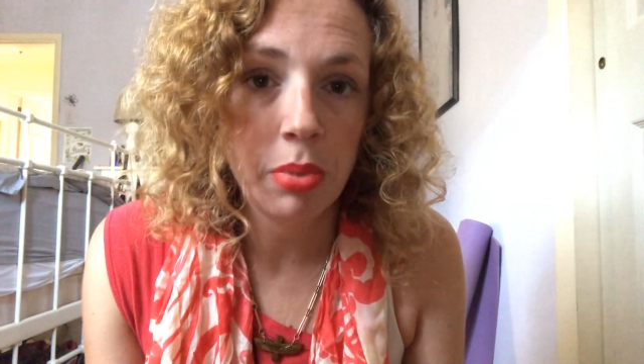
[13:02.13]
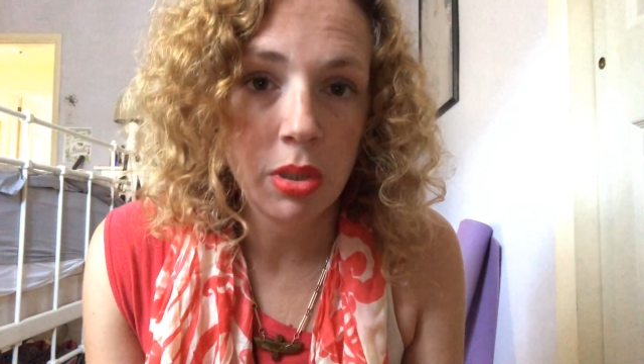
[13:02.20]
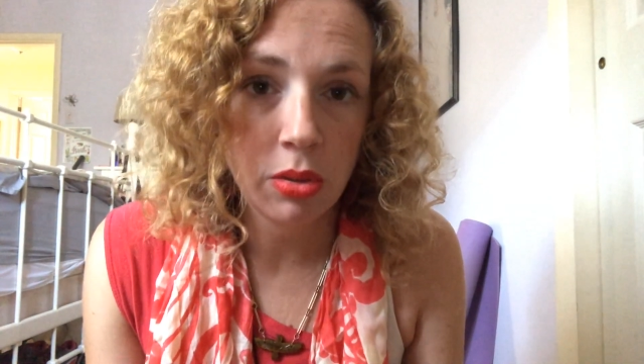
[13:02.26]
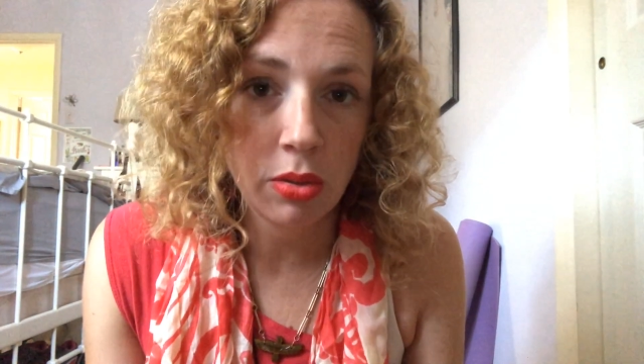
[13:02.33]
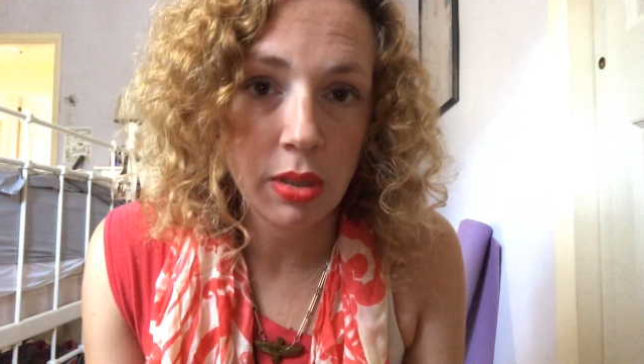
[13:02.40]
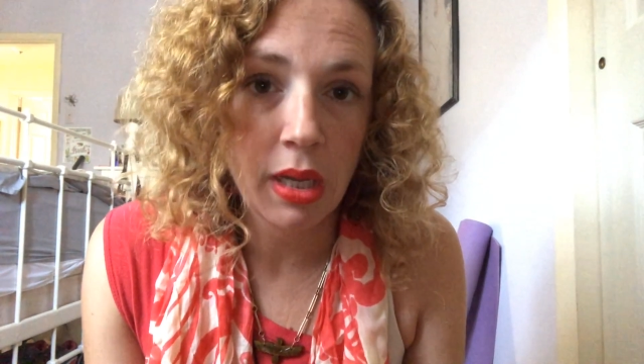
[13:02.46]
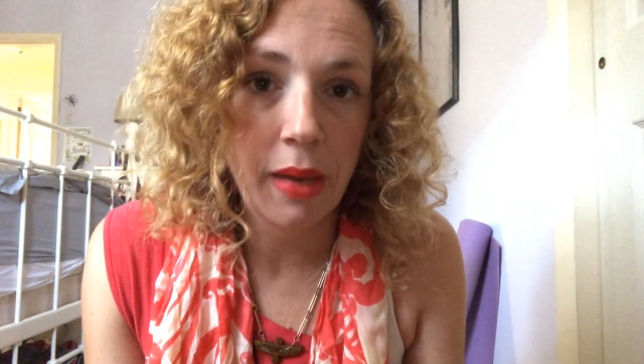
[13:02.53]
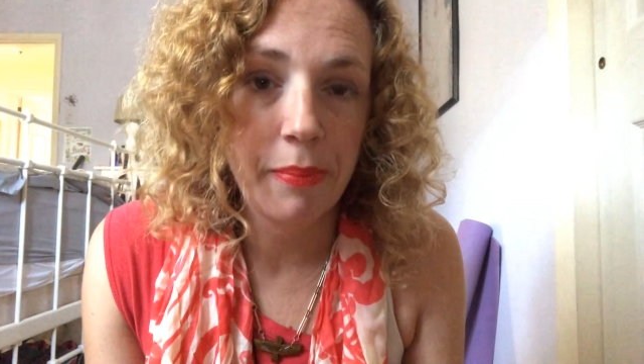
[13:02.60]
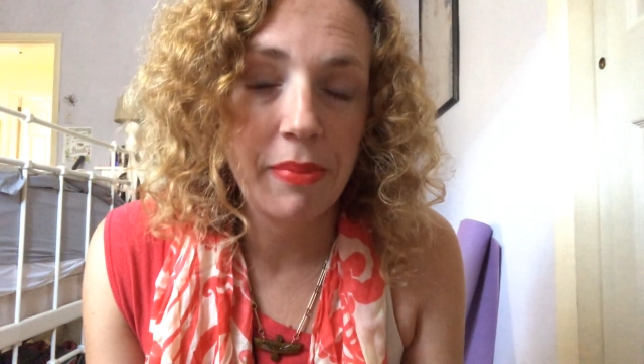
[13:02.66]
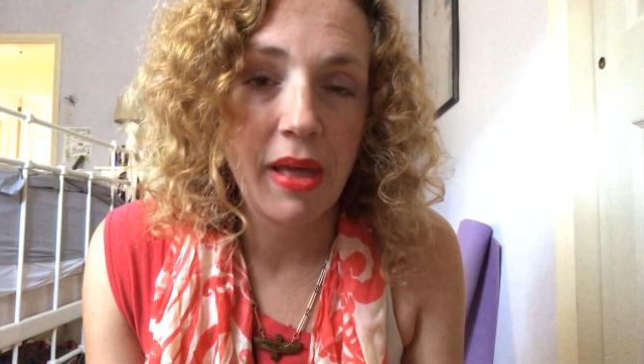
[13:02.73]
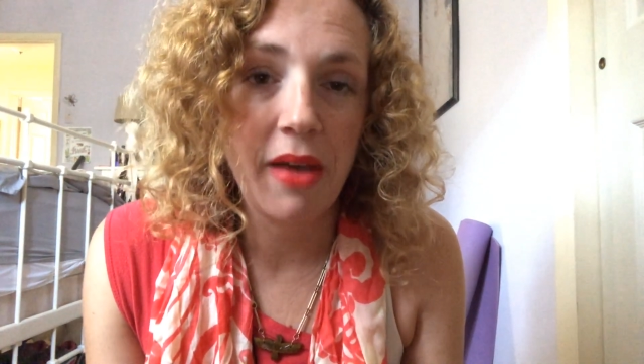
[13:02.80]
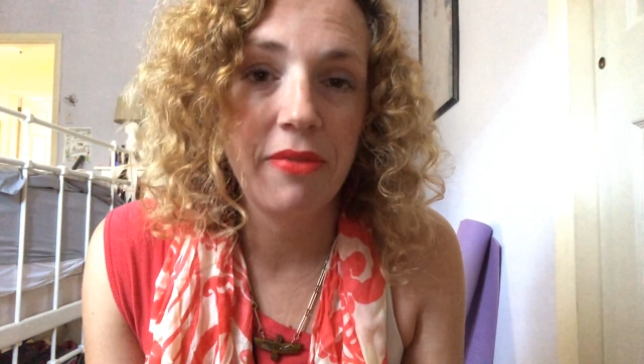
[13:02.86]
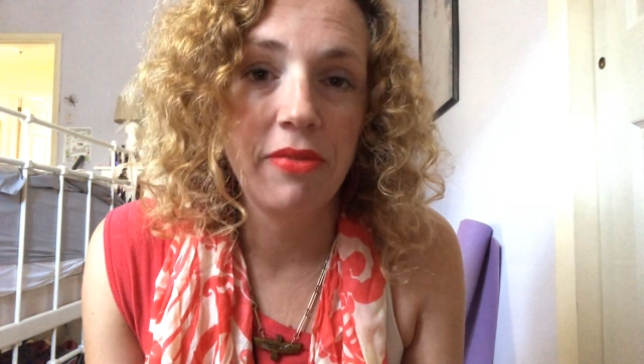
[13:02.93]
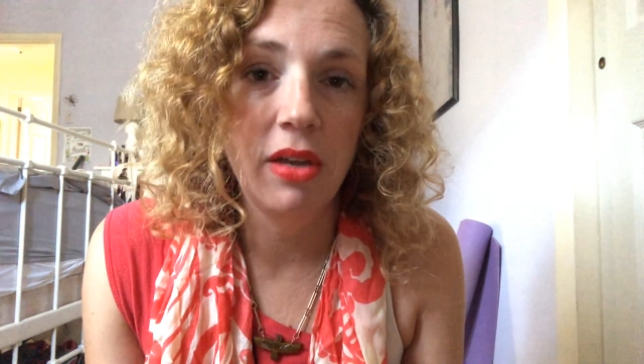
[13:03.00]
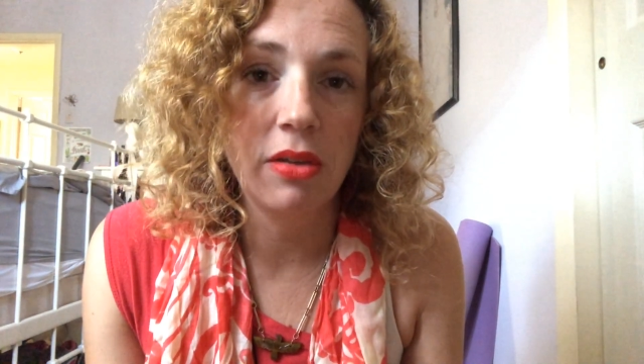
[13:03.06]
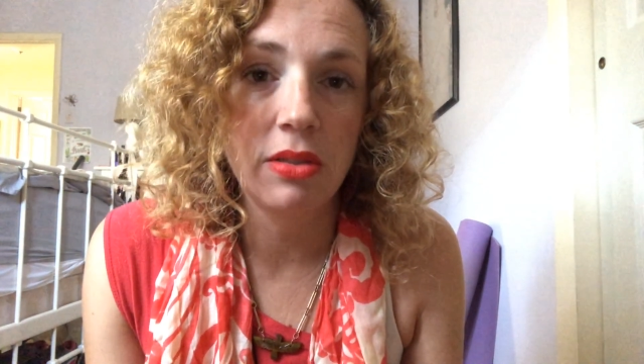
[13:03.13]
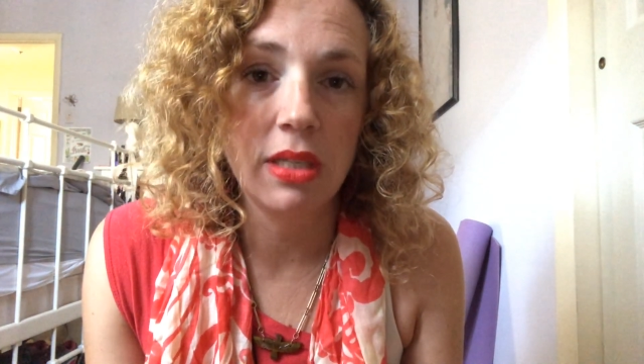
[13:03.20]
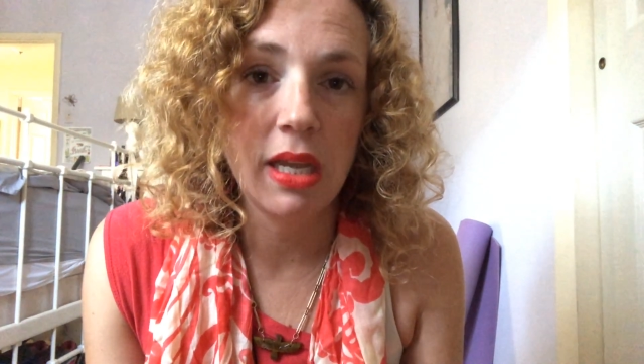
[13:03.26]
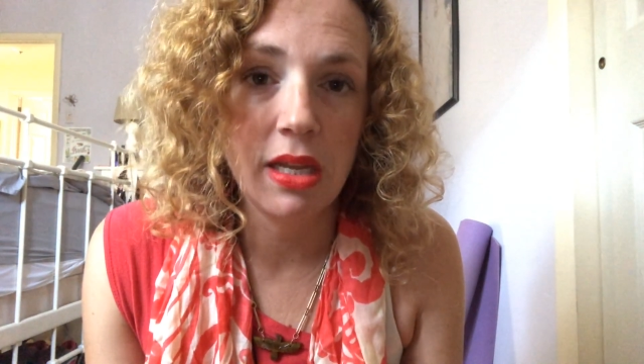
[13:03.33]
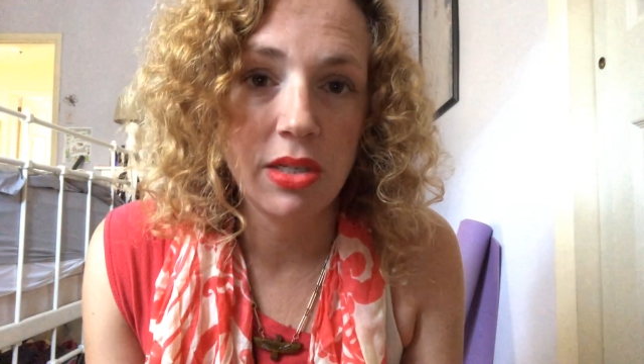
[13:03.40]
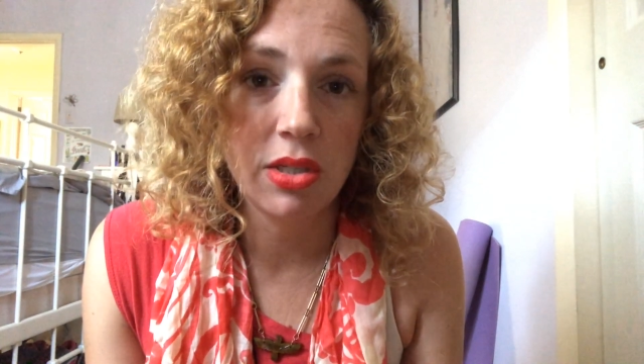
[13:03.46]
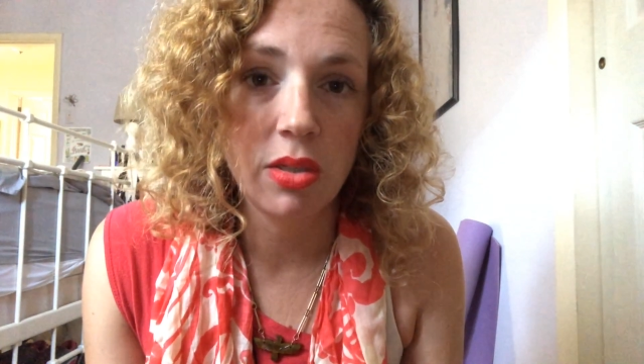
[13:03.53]
build up that
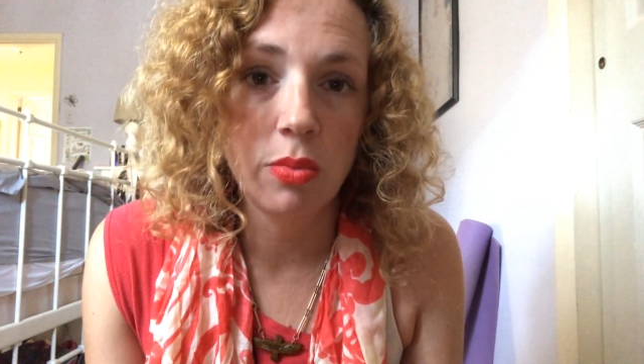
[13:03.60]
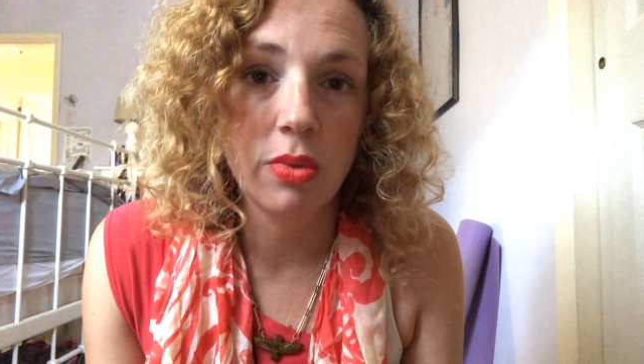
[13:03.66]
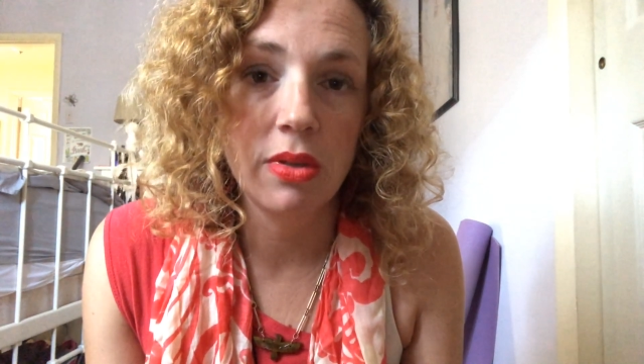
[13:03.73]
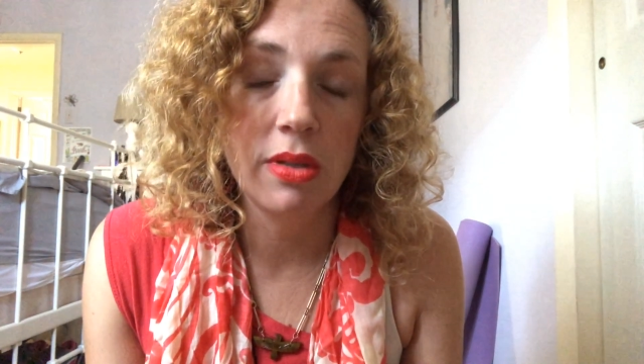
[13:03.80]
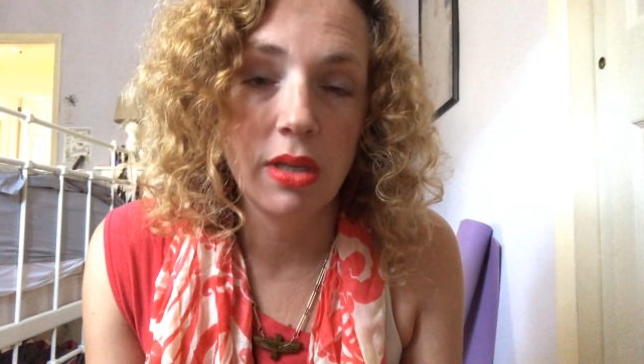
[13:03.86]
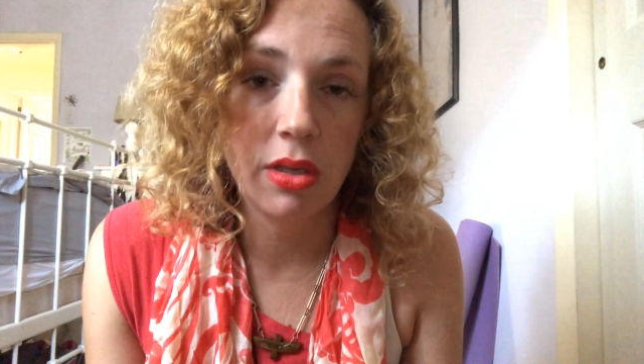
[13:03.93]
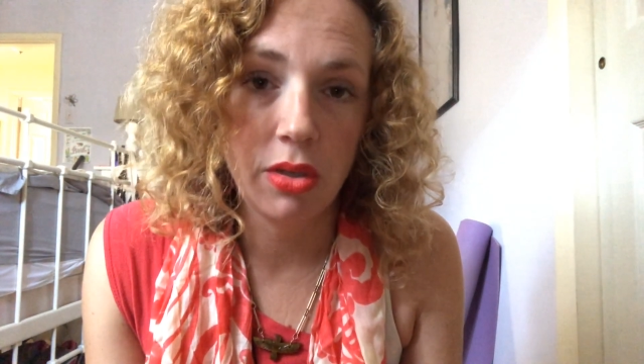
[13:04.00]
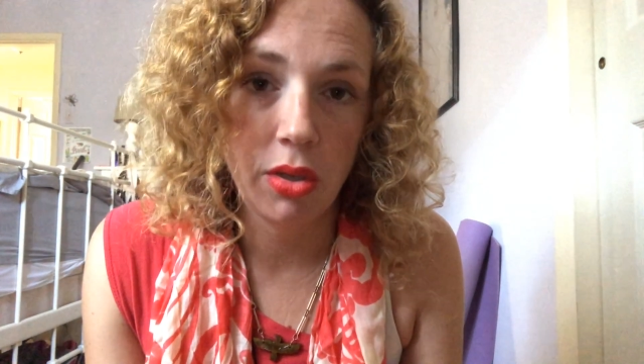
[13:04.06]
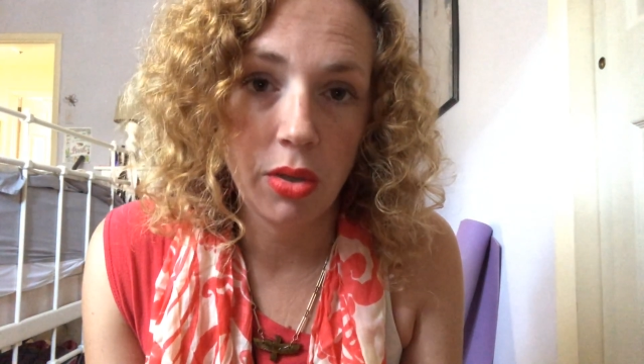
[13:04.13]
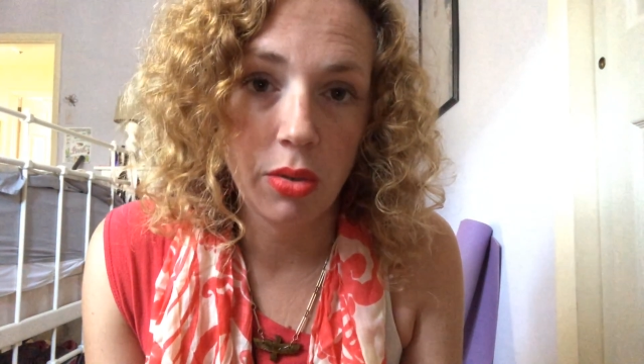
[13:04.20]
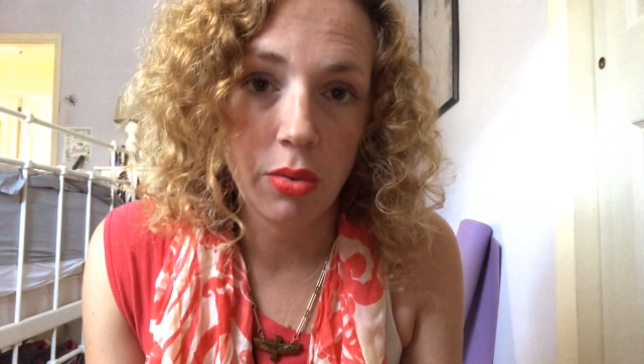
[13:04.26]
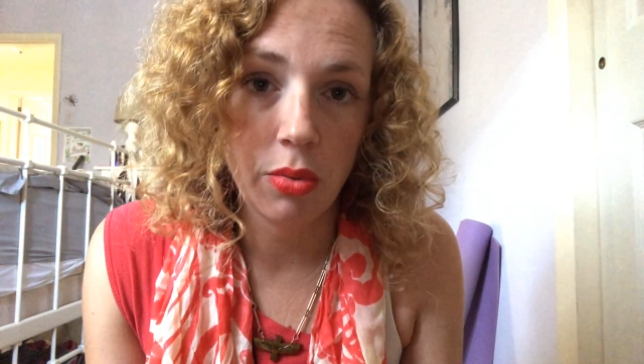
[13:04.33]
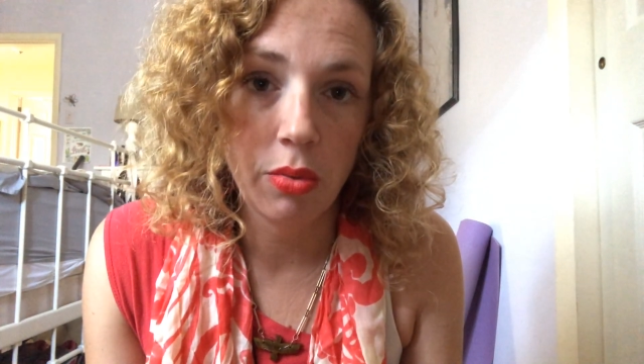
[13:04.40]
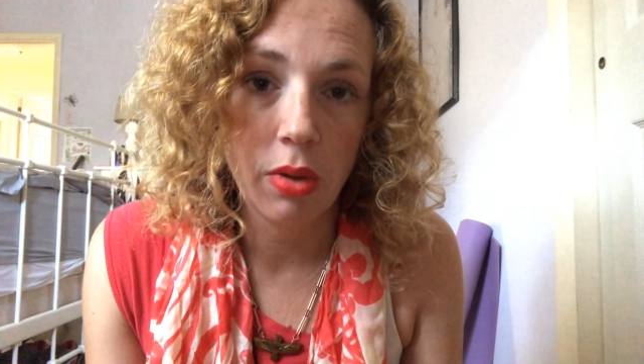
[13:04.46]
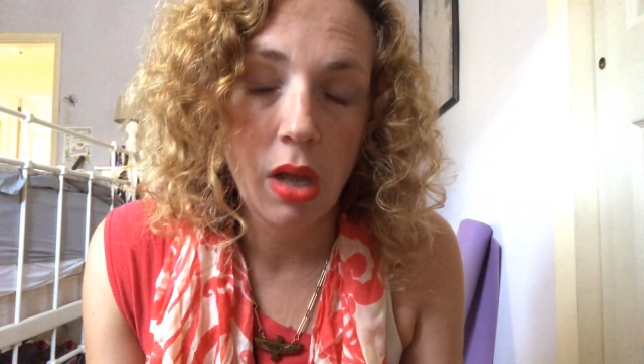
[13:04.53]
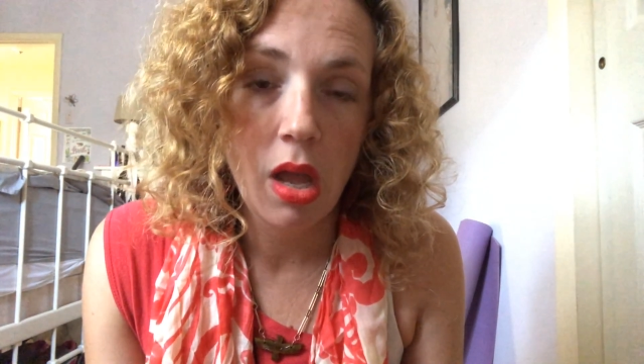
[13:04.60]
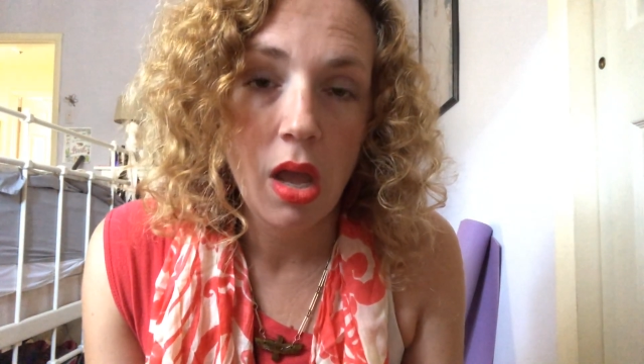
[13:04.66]
foundation within you